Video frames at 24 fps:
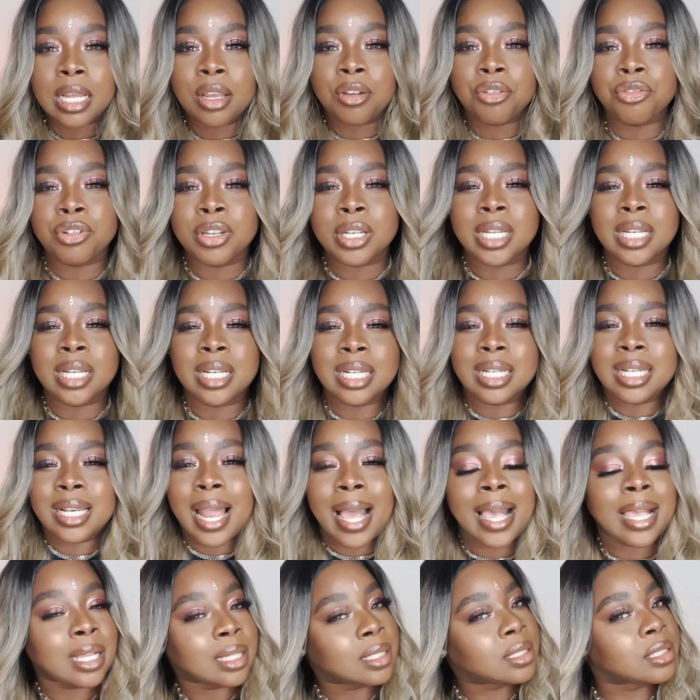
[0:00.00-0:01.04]
really
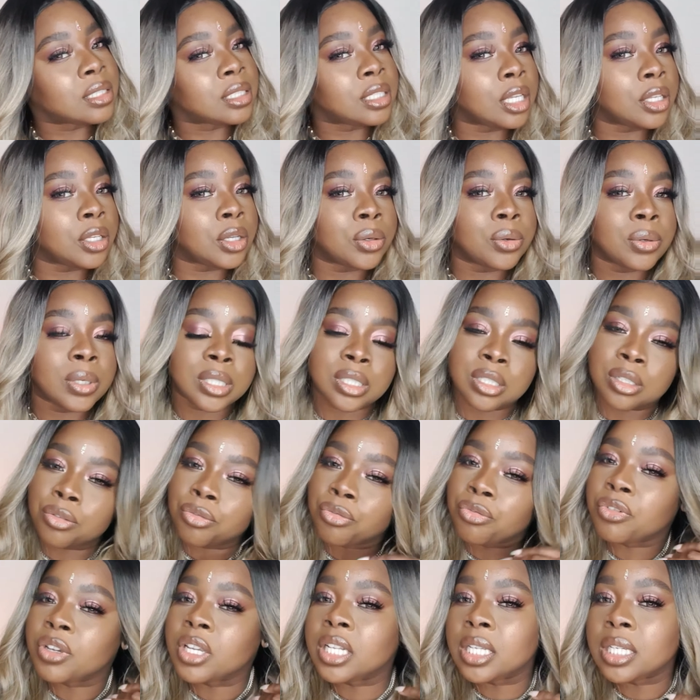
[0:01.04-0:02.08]
light. You know, it's a
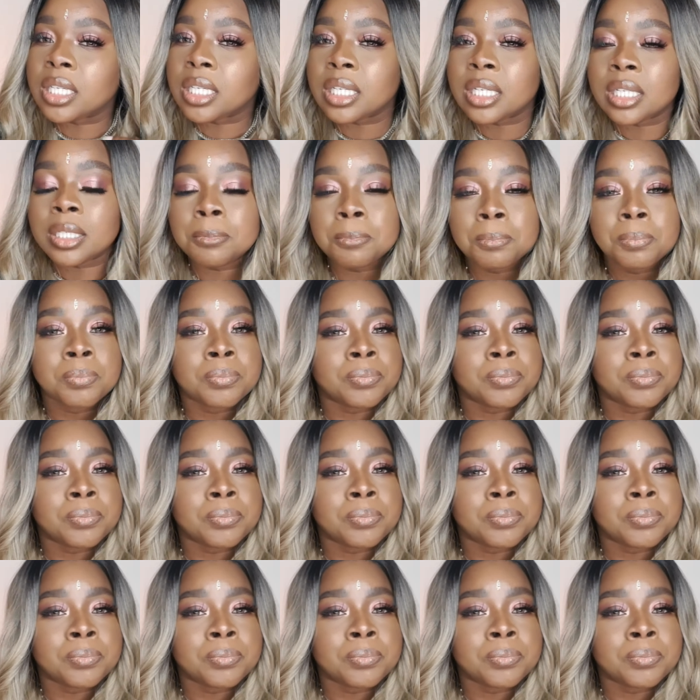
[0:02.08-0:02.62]
really good